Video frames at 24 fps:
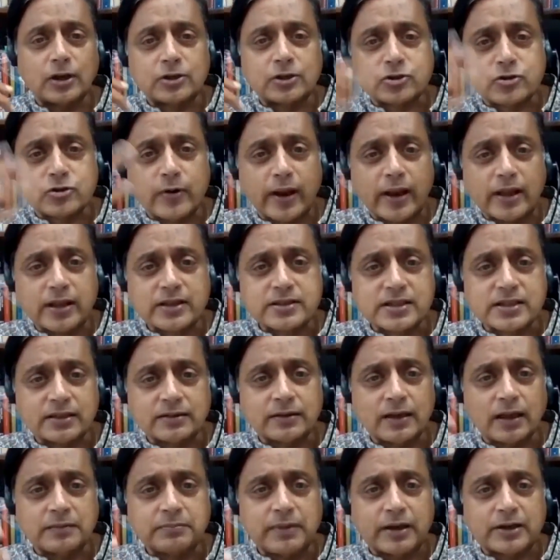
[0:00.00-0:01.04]
trains and
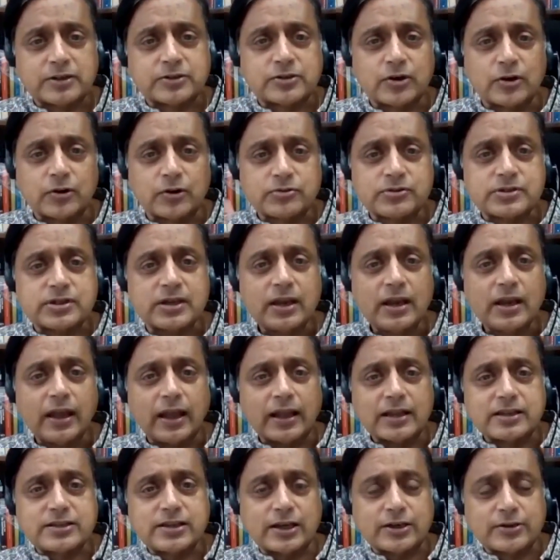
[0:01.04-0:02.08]
metros,
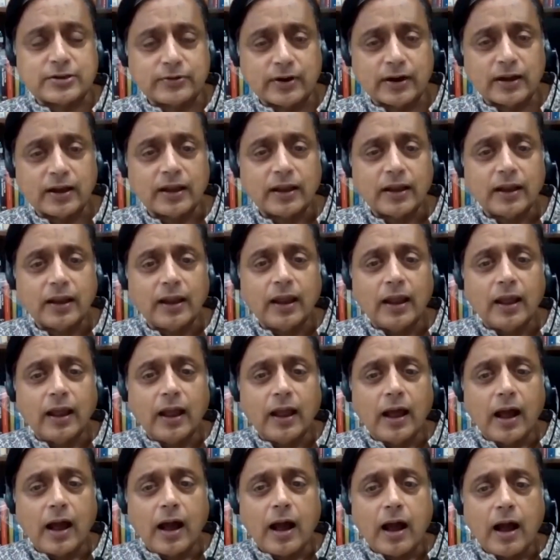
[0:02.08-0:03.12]
etc.,
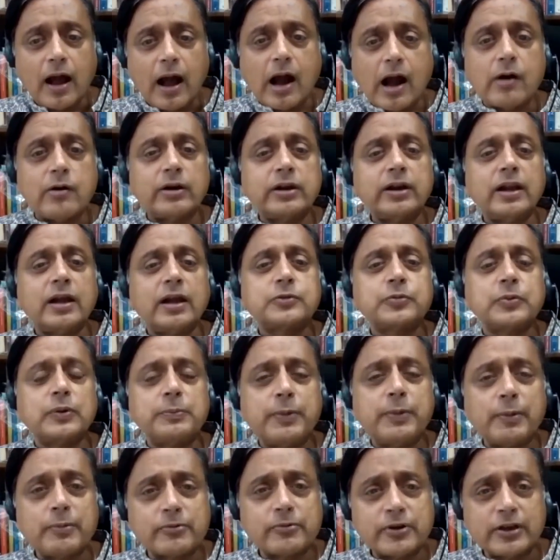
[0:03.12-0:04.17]
how on earth will
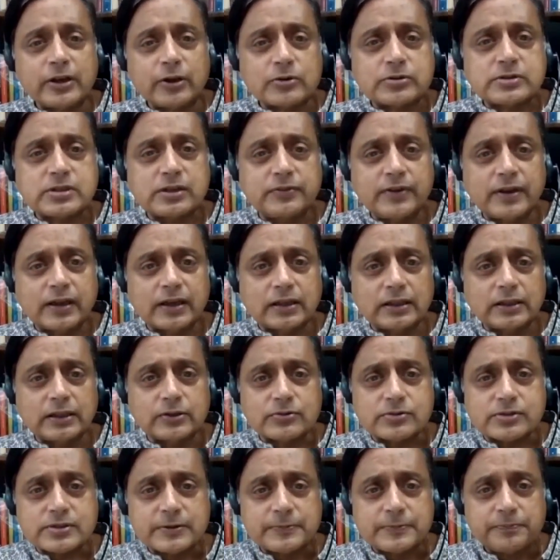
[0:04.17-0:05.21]
people reduce their vehicle
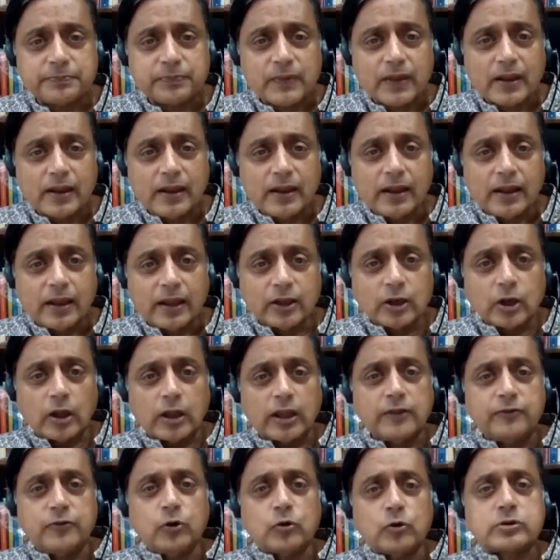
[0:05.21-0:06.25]
use?
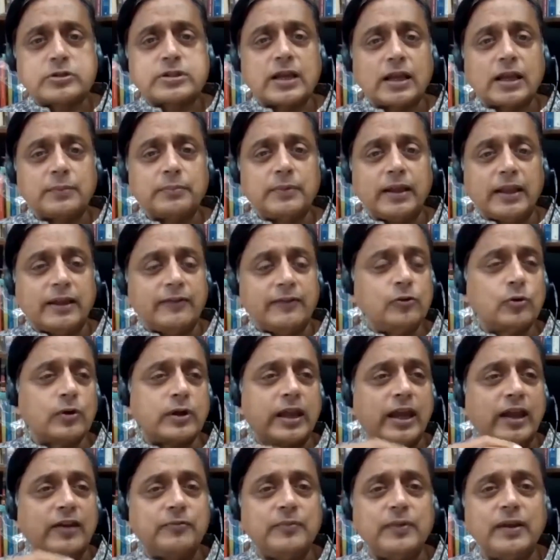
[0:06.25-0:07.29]
If you
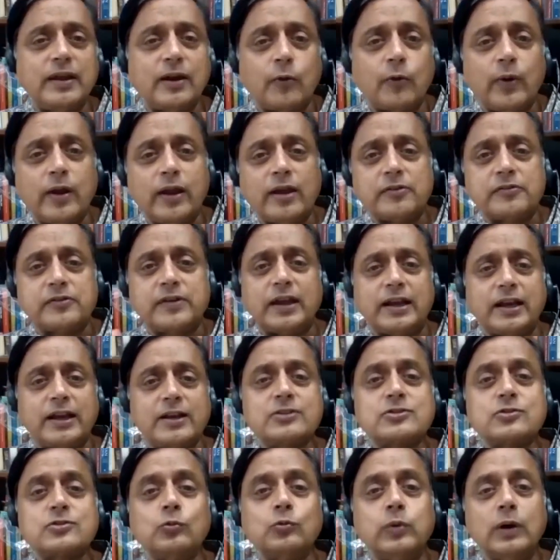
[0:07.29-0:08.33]
gave me a way of getting
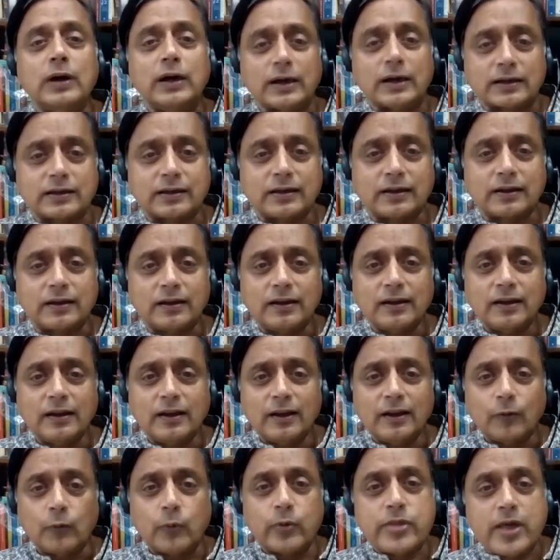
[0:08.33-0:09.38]
to work
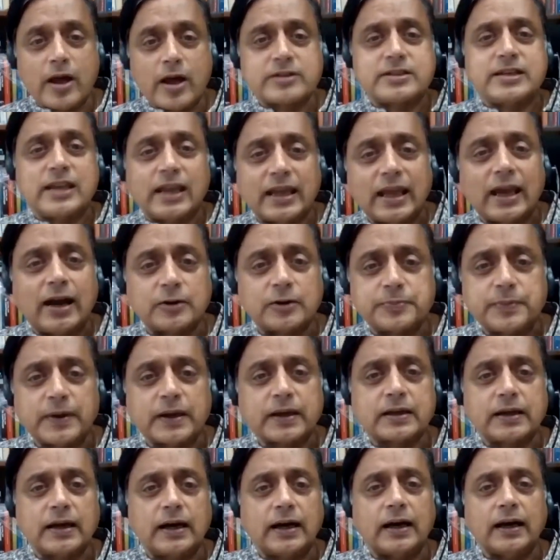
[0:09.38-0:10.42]
without taking out my
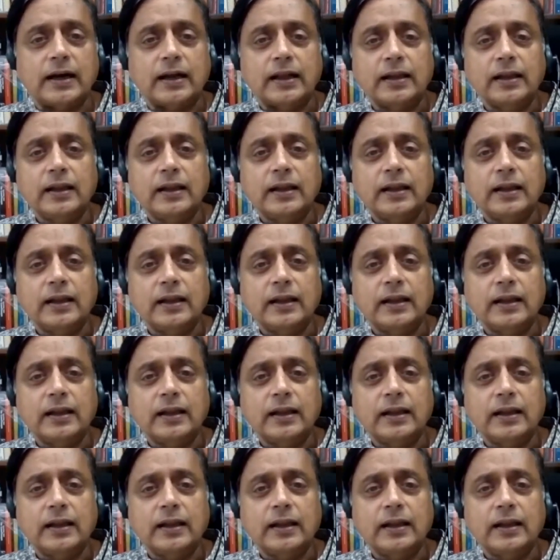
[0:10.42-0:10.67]
car,